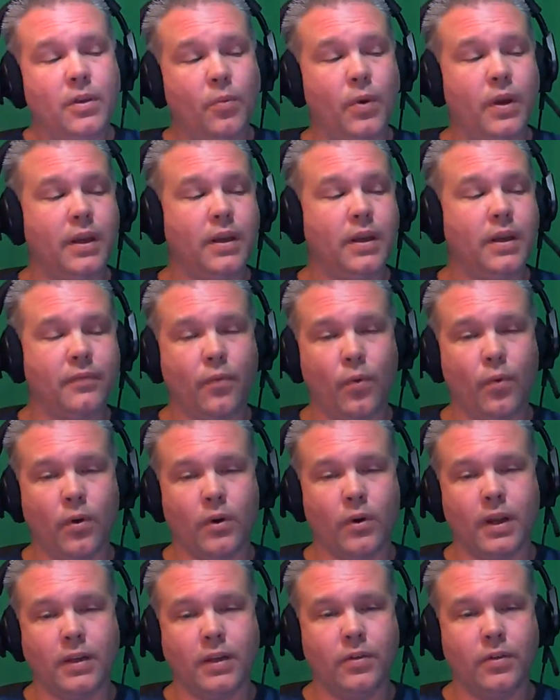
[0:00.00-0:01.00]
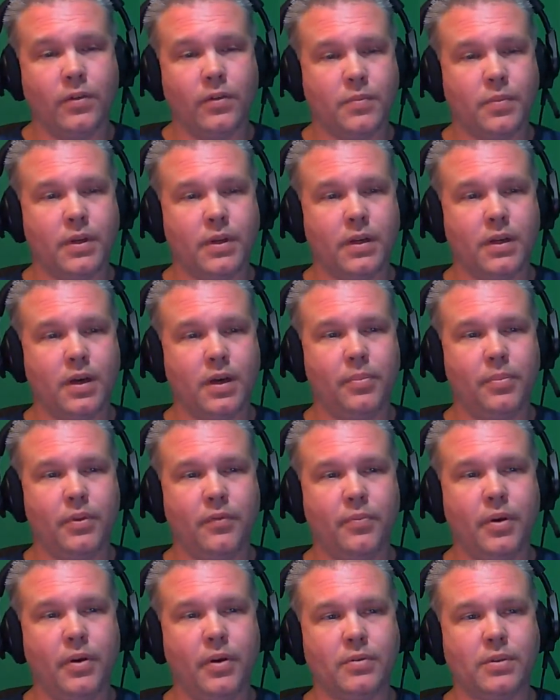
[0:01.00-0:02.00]
waiting for, and I know there's been a couple
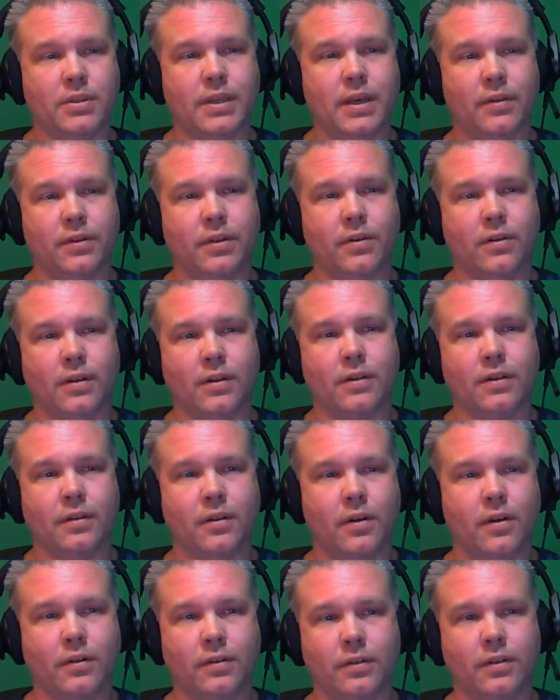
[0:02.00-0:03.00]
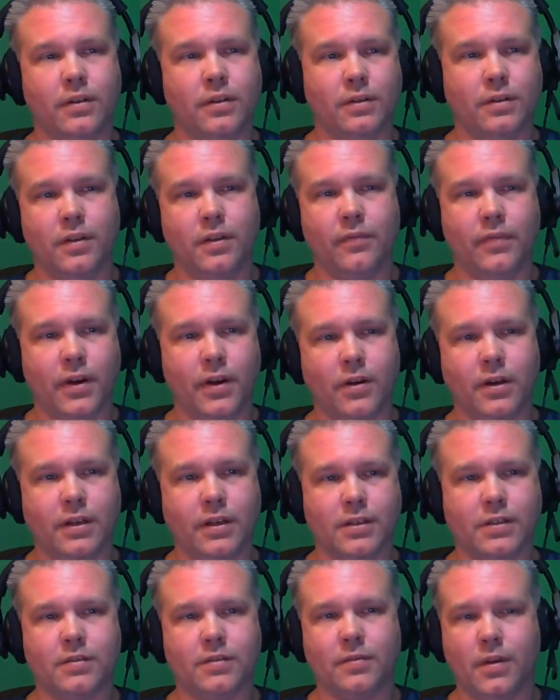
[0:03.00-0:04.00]
of posts out there on the
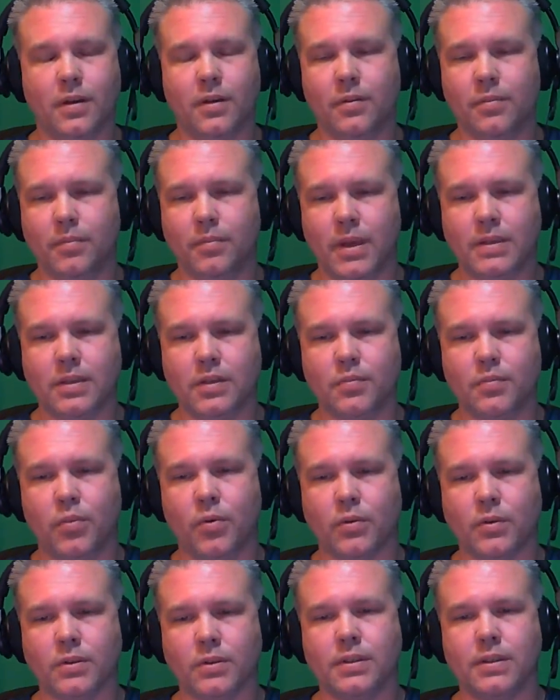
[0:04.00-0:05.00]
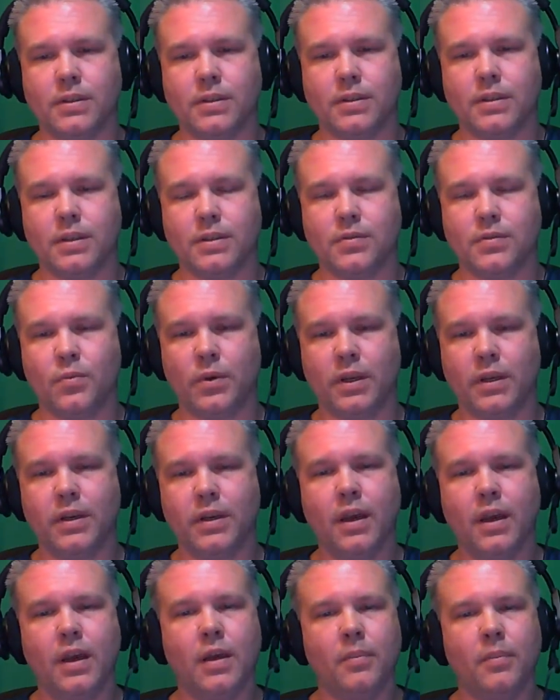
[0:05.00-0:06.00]
various message boards this
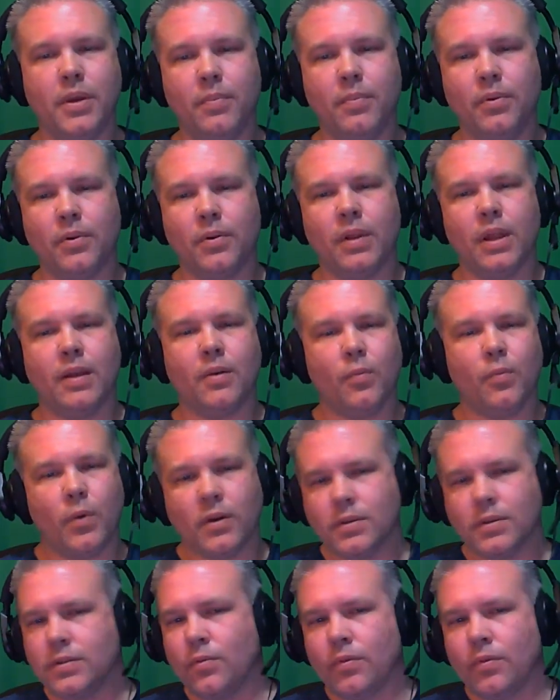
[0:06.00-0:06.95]
week. People are like, "Where's the